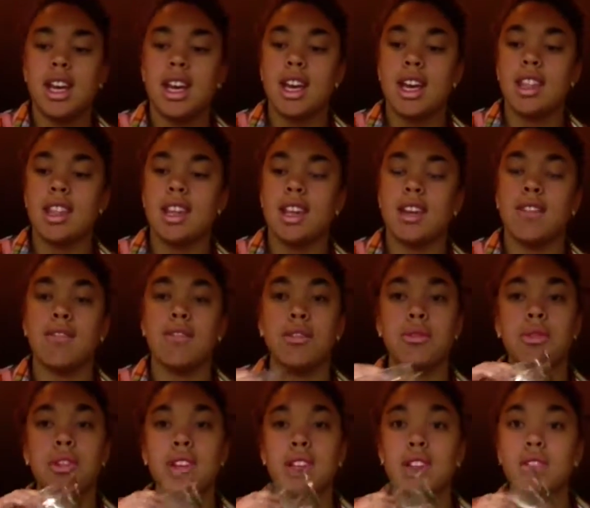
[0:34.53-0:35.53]
And then I have
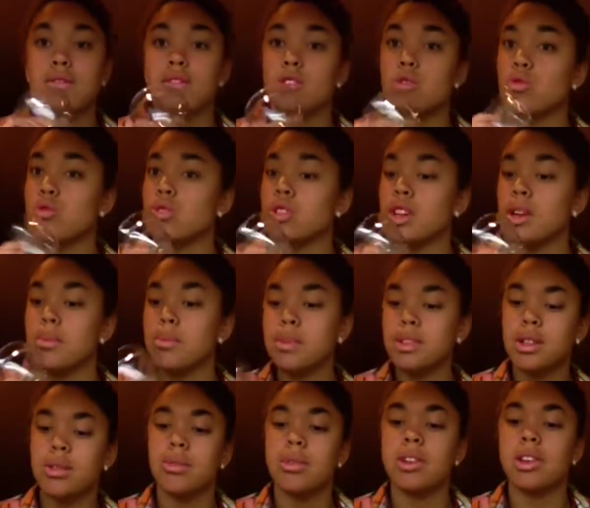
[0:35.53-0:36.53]
3 individual cups
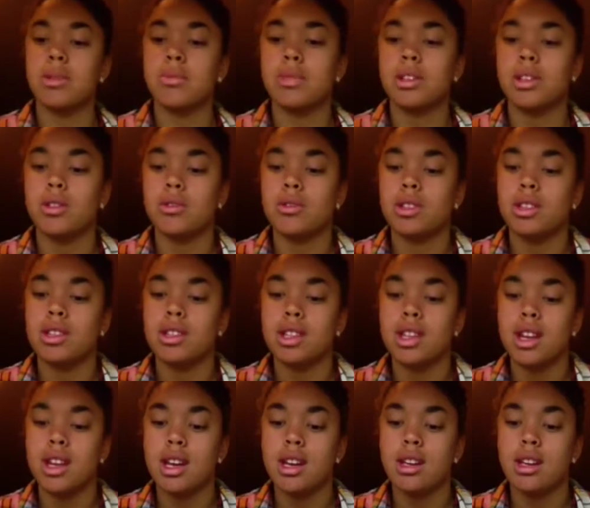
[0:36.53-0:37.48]
that we're going to be using today.